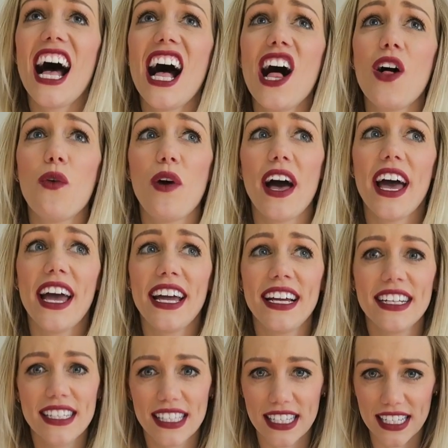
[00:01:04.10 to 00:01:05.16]

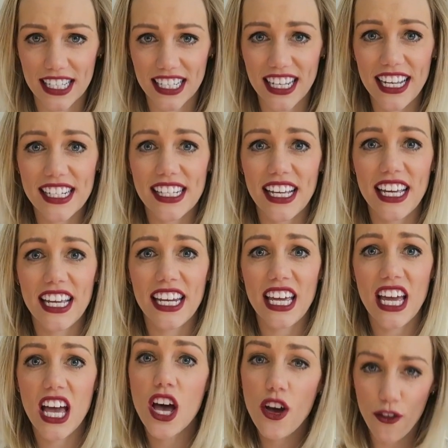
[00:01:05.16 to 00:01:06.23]
always the
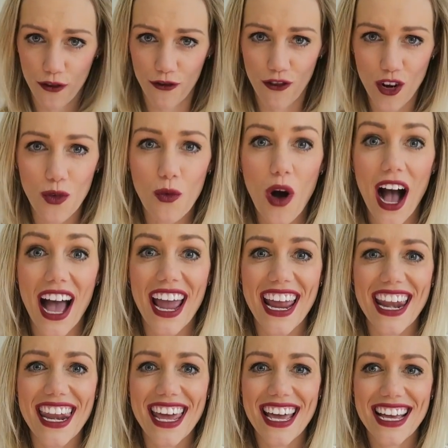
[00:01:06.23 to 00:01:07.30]
season for
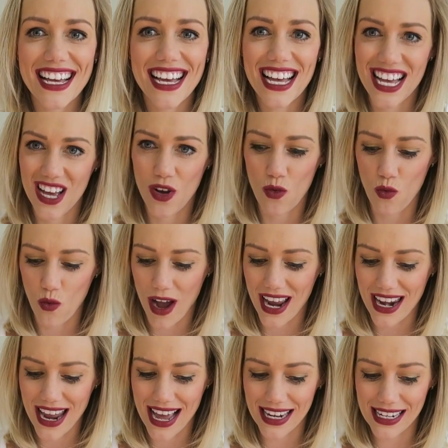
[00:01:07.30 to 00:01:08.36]
wine. Why
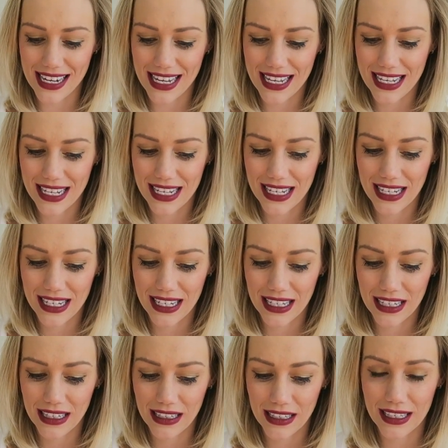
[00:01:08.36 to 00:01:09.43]
not?
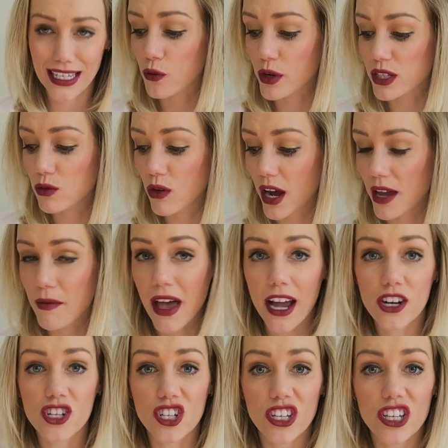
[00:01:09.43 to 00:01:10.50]
So the reason why I'm
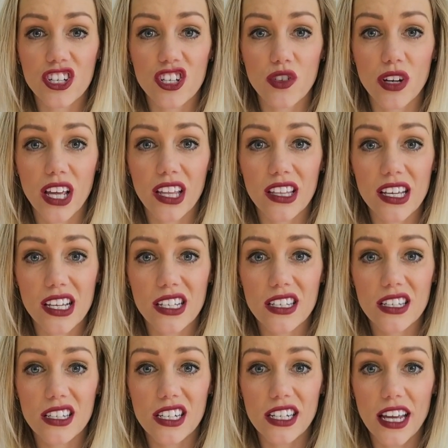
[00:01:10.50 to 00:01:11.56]
actually shooting
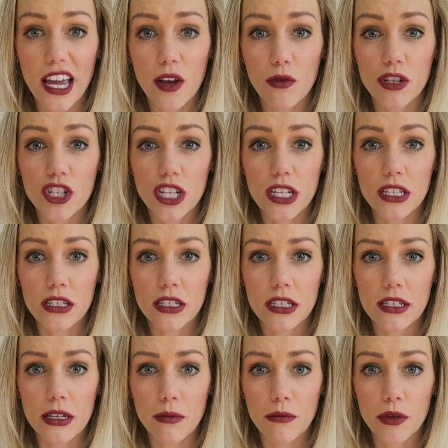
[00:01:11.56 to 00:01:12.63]
this today, which is
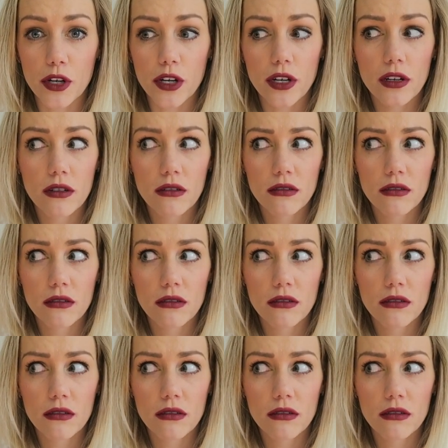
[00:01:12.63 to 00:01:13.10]
December